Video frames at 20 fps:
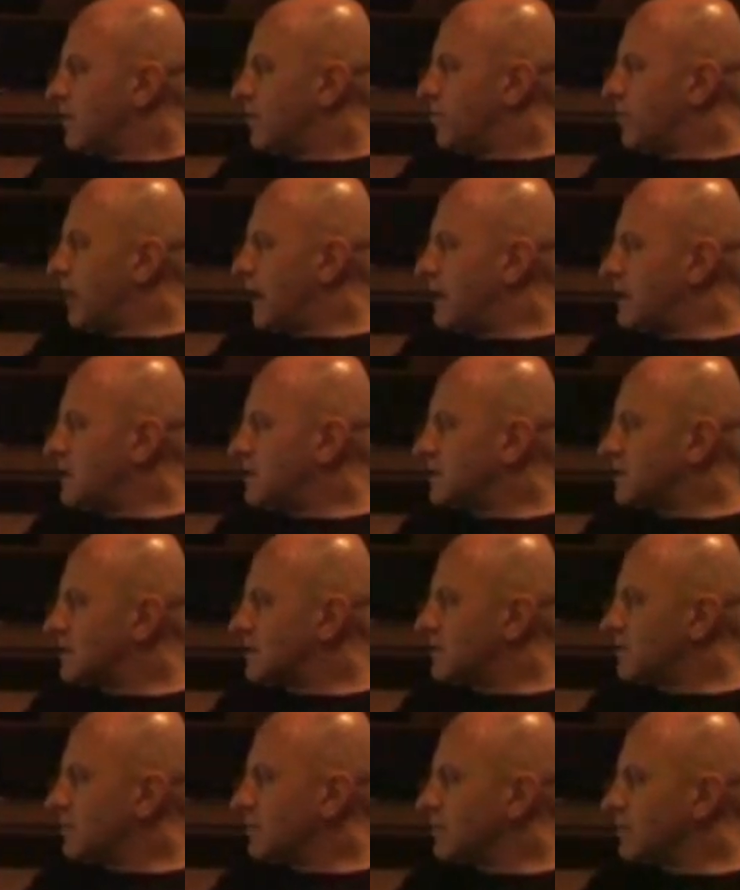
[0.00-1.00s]

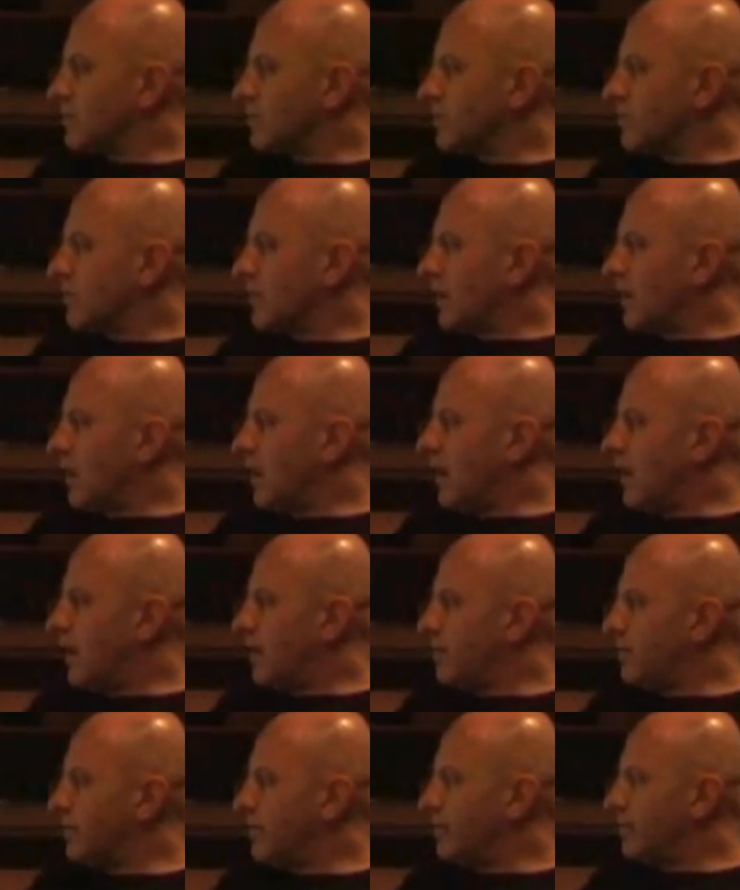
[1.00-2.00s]
bass,
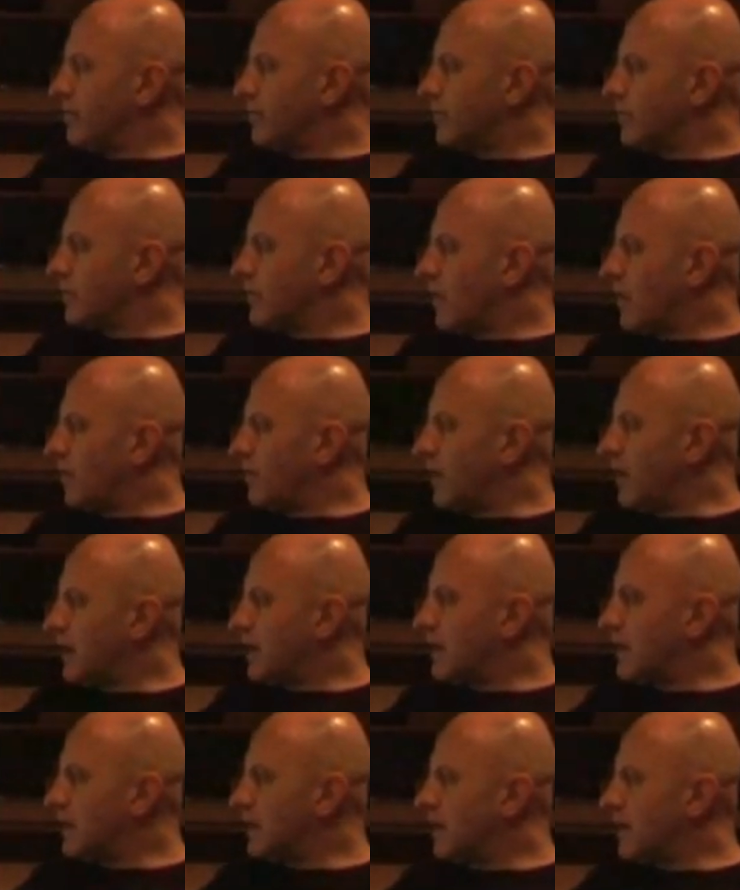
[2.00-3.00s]
I'm
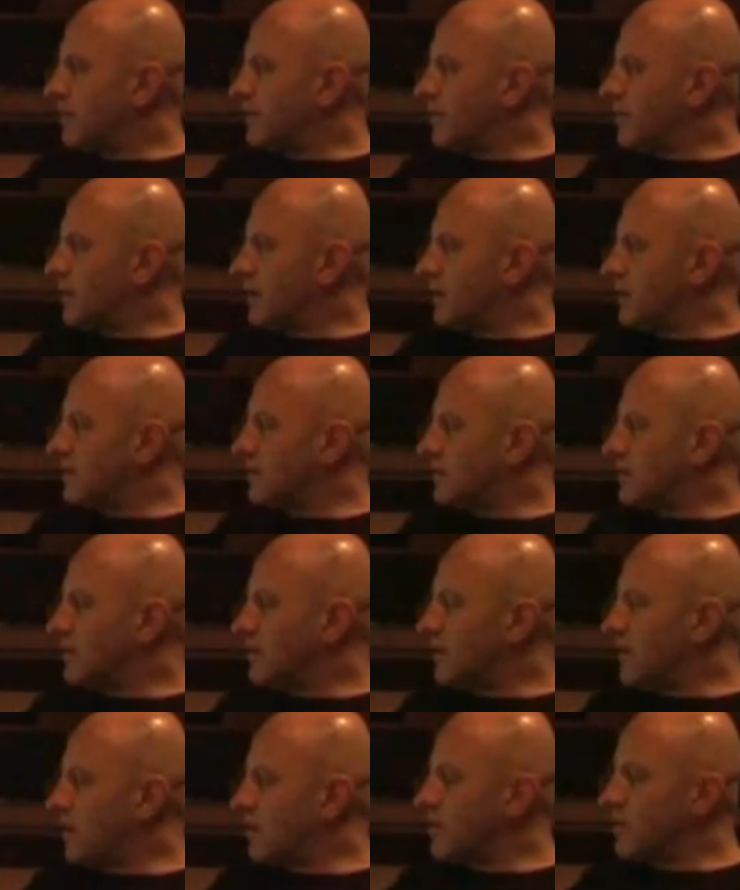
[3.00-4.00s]
lucky enough to be in a
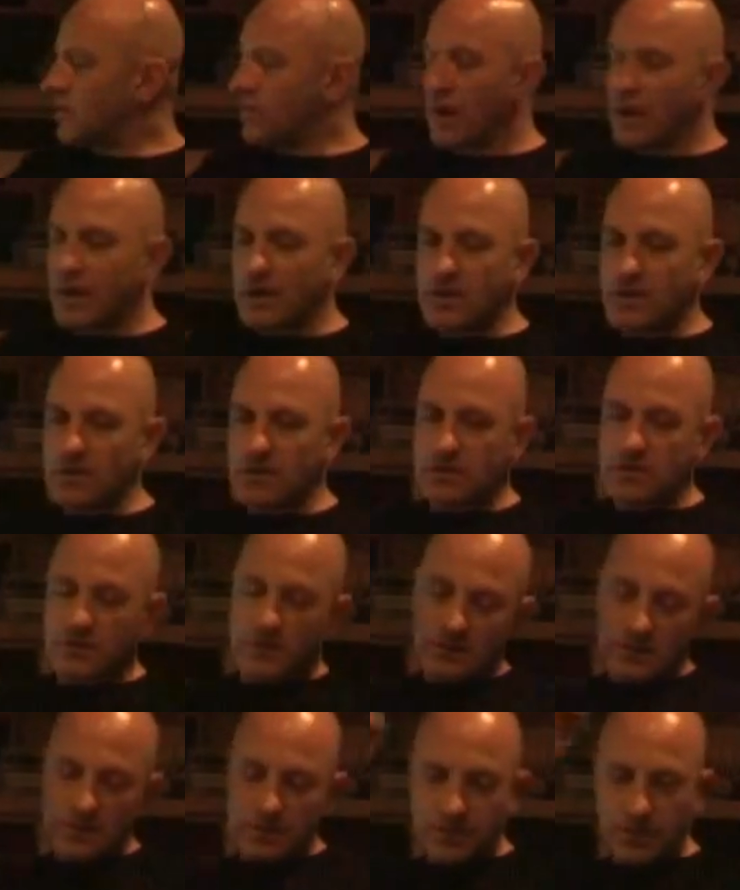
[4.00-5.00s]
studio with great
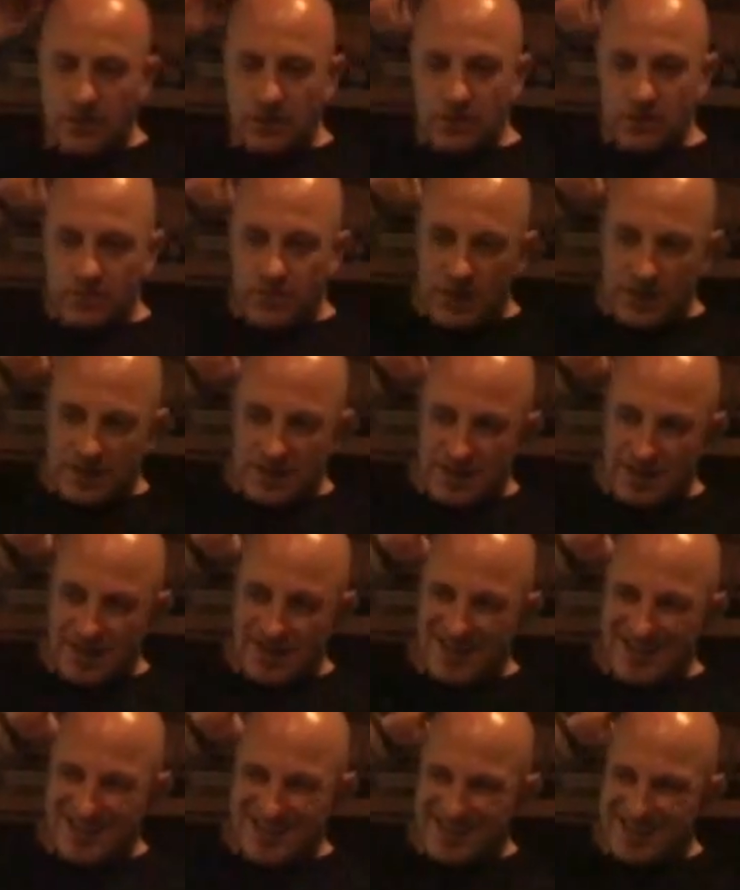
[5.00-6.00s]
acoustics, but
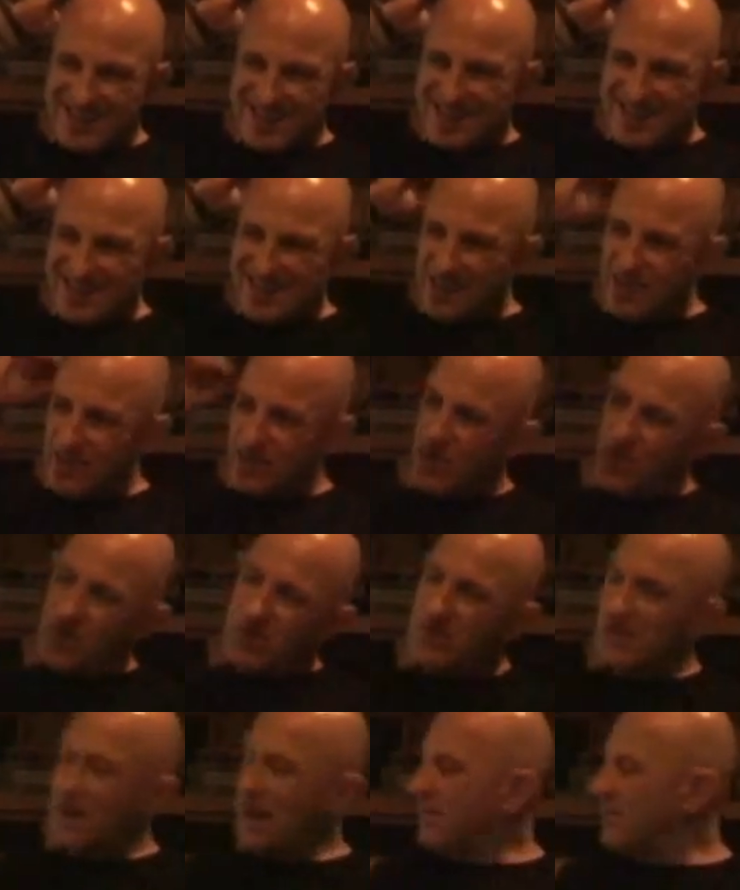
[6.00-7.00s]
basically you've got
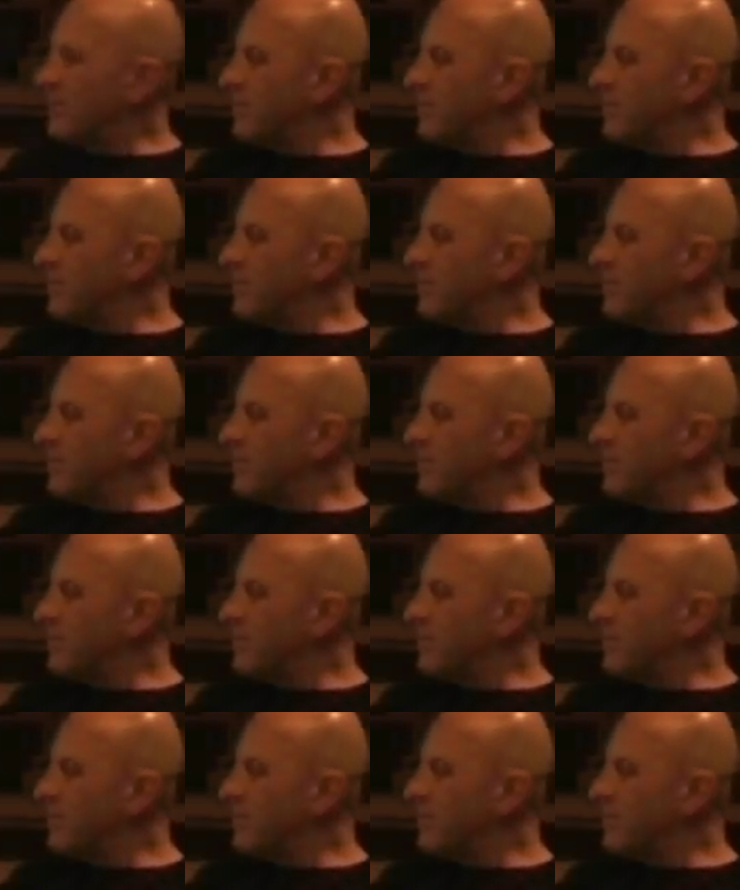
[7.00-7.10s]
to have a